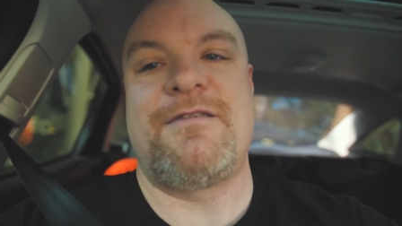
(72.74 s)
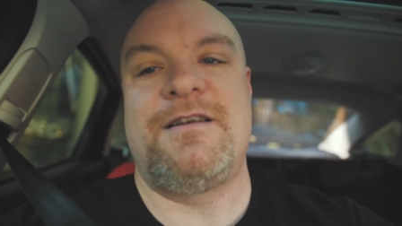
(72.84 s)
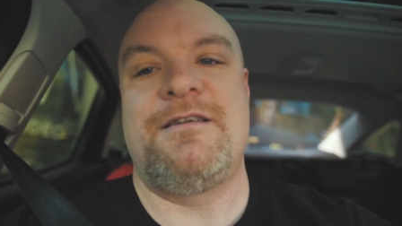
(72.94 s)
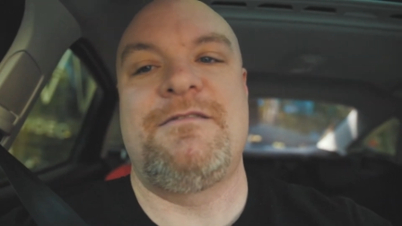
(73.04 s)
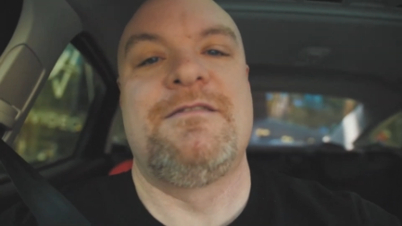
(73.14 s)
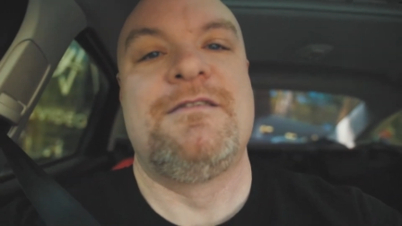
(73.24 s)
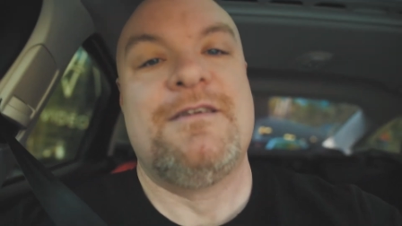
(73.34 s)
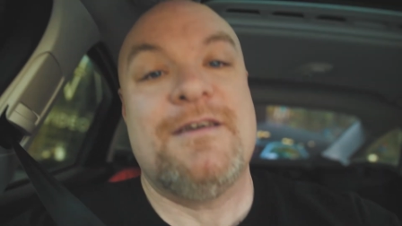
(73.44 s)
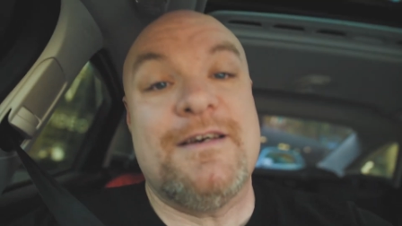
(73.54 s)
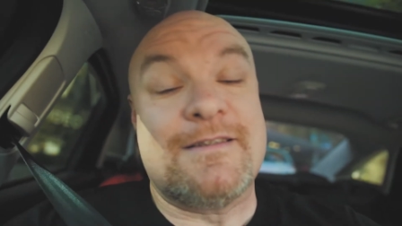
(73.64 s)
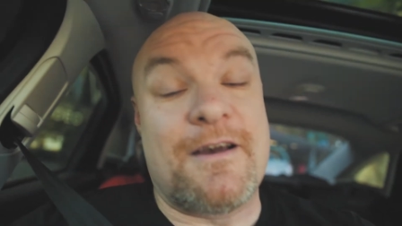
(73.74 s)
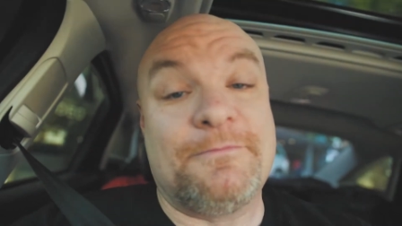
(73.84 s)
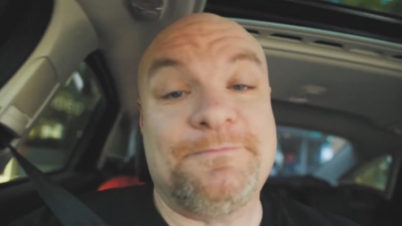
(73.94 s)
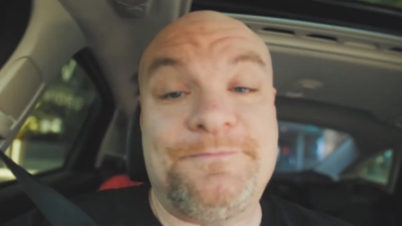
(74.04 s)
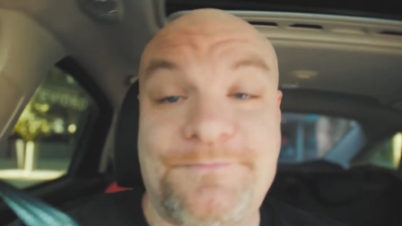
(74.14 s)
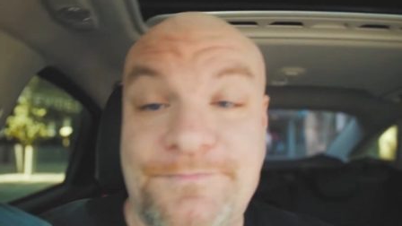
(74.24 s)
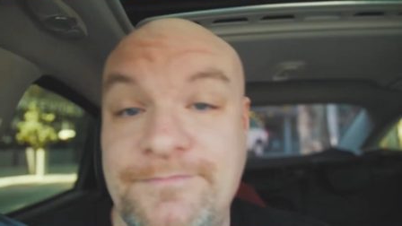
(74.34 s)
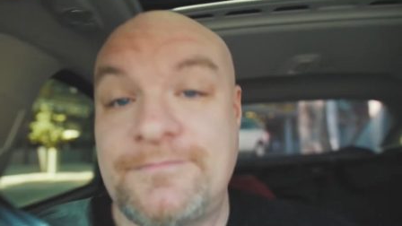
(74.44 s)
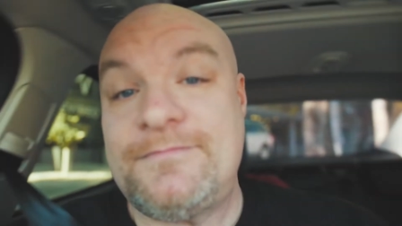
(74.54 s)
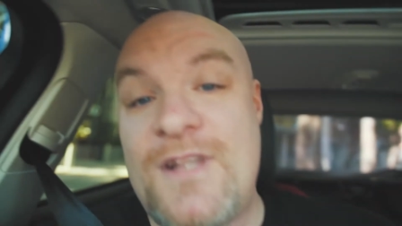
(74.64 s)
right now. So,
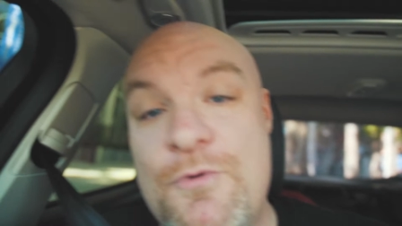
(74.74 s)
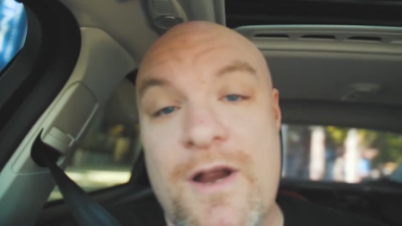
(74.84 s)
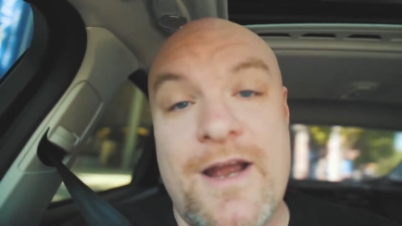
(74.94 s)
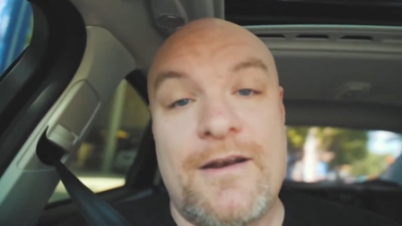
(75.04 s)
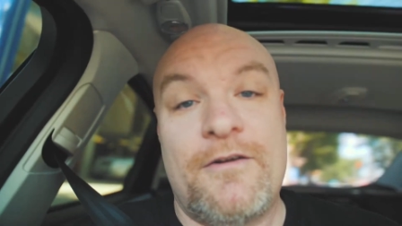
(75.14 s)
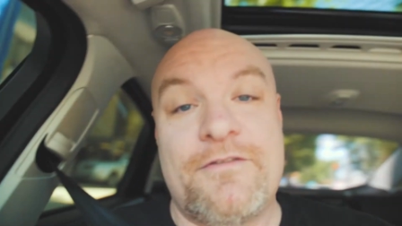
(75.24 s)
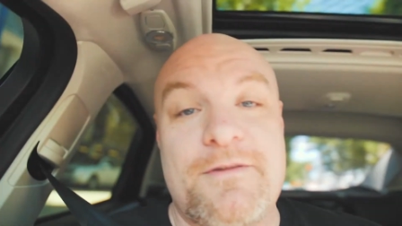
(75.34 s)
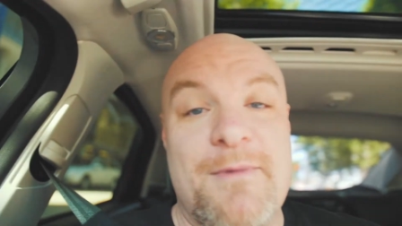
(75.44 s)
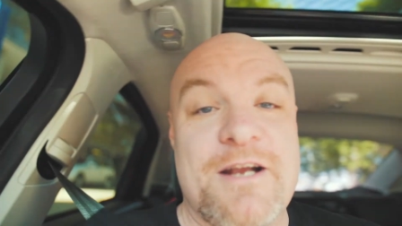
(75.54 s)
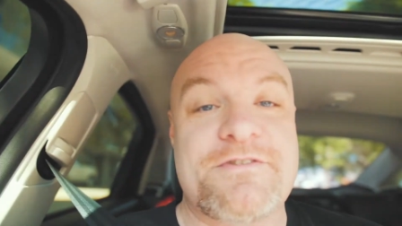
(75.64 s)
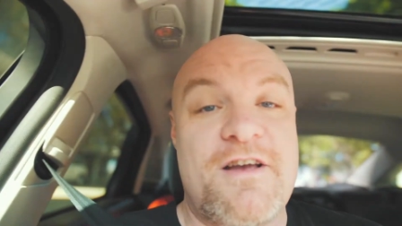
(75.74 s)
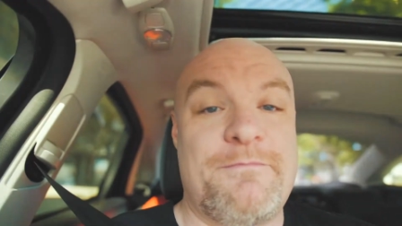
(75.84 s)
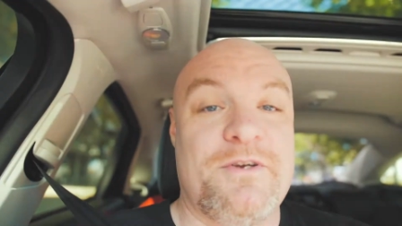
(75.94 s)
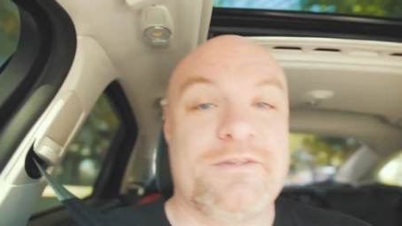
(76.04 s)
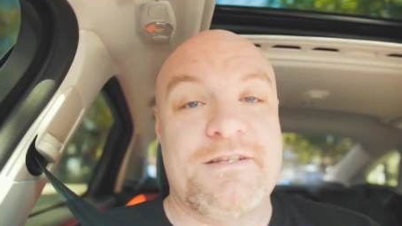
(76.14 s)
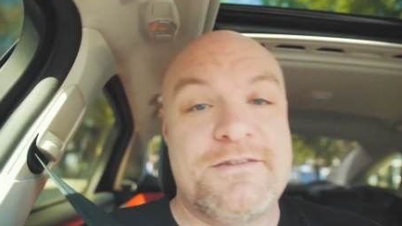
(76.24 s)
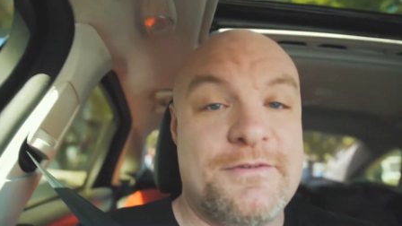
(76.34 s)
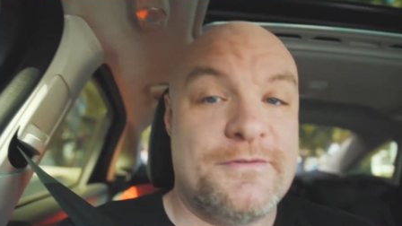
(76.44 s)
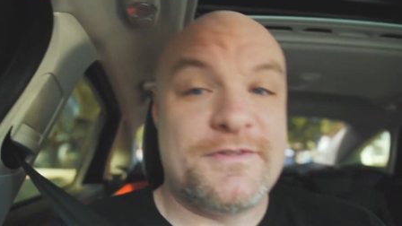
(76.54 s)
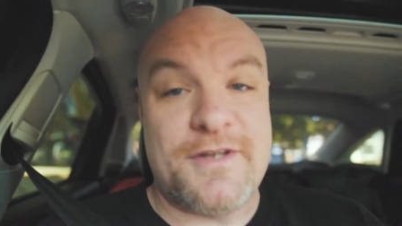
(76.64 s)
we're headed over to the Microsoft building
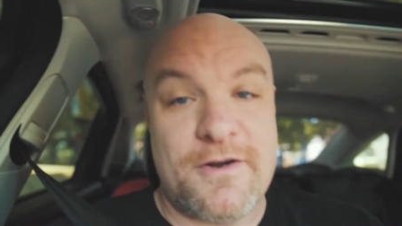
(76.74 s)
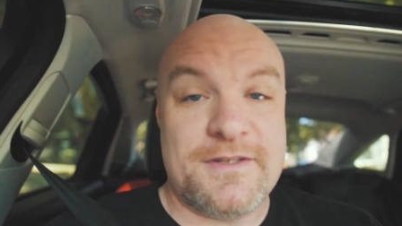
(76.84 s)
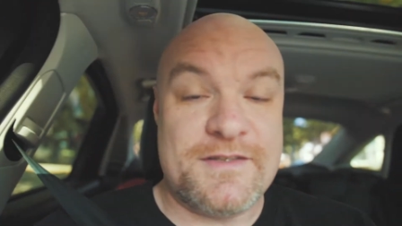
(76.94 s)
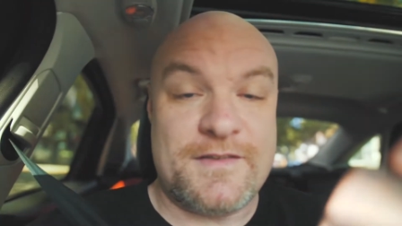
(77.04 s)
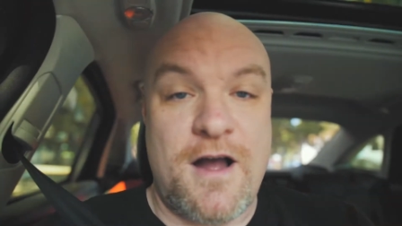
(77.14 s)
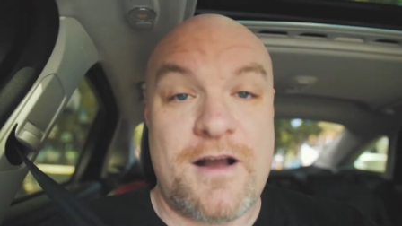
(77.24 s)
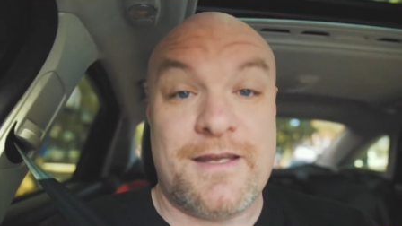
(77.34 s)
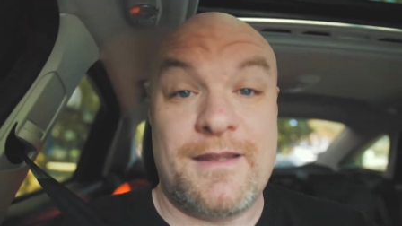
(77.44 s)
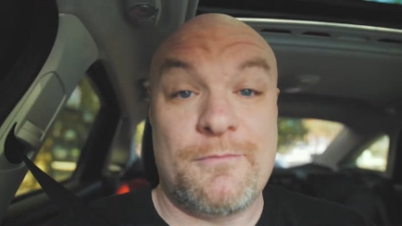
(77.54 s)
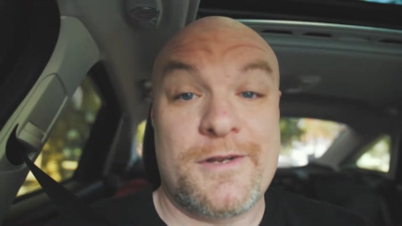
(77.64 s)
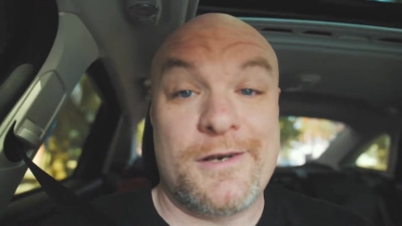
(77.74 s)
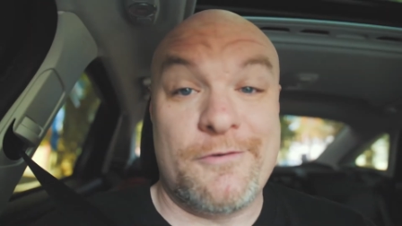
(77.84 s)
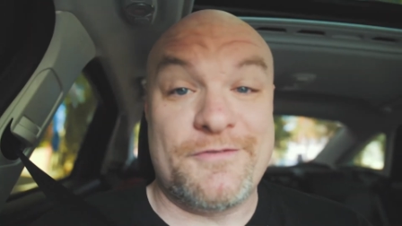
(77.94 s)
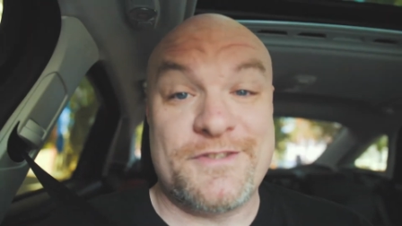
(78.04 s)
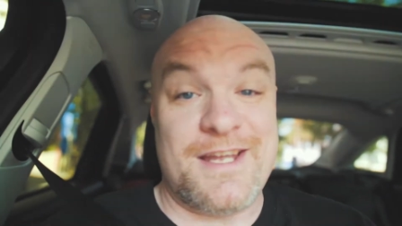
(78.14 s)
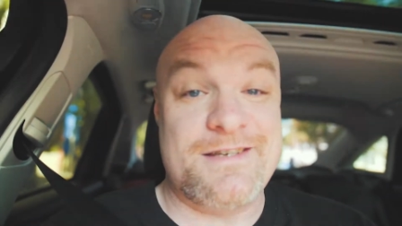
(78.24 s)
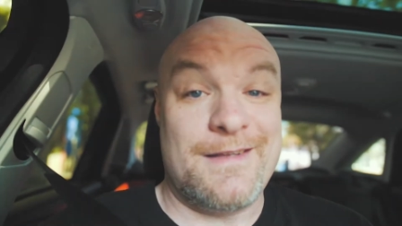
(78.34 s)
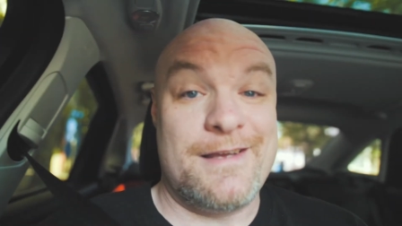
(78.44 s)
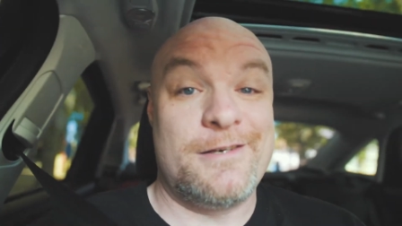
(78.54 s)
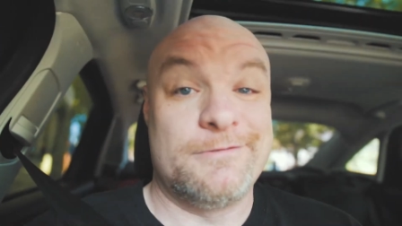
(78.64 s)
to start this talk, and then we're going to go for steaks
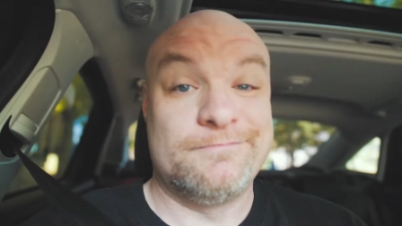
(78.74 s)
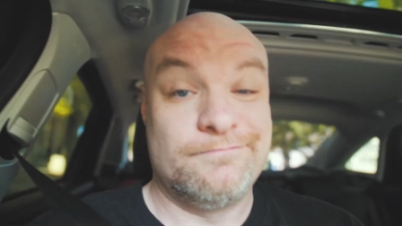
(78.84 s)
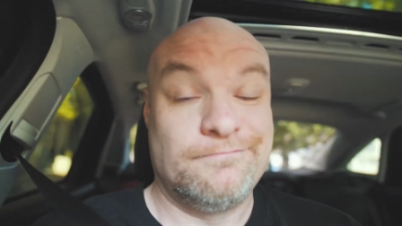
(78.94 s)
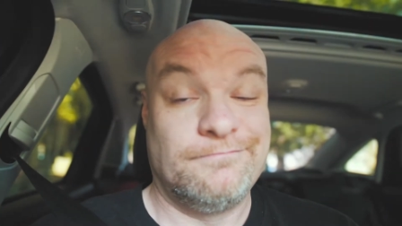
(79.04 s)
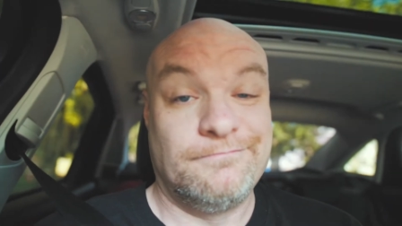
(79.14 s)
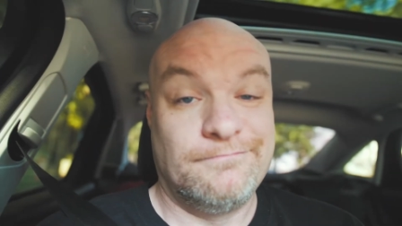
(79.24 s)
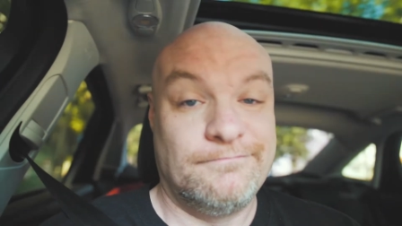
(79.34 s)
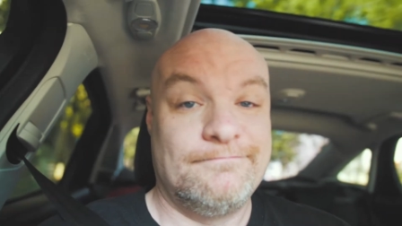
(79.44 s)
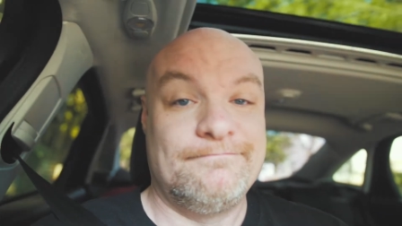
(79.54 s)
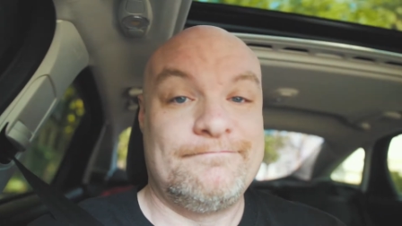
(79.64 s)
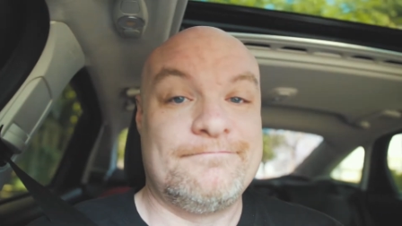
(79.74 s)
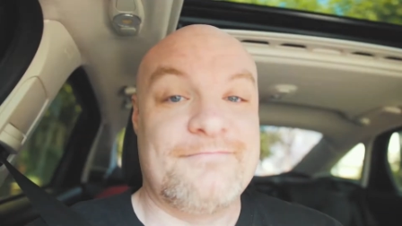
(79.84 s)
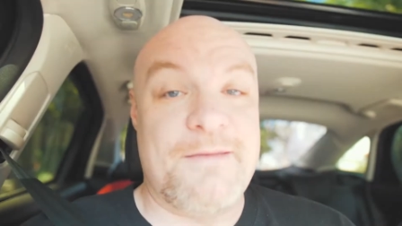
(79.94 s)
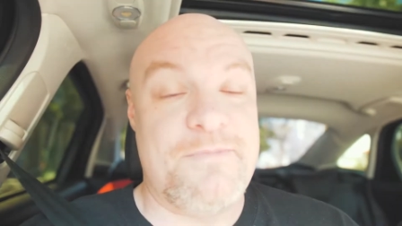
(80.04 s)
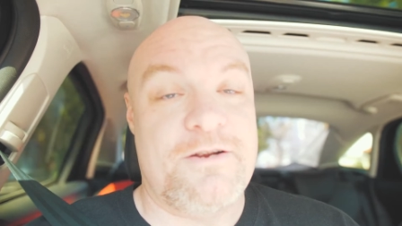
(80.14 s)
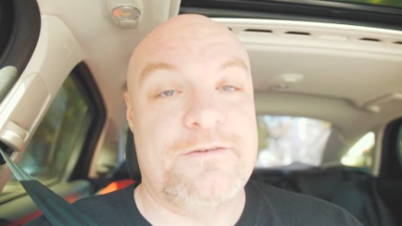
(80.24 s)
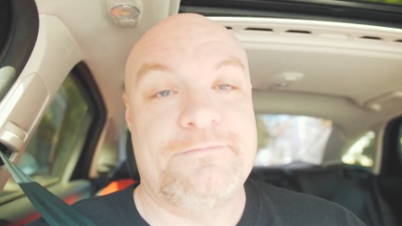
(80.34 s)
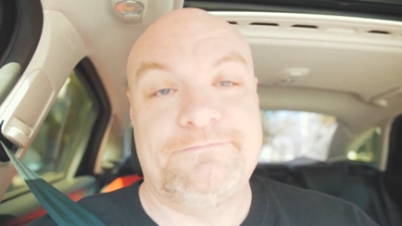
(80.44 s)
later. And beer. And beer.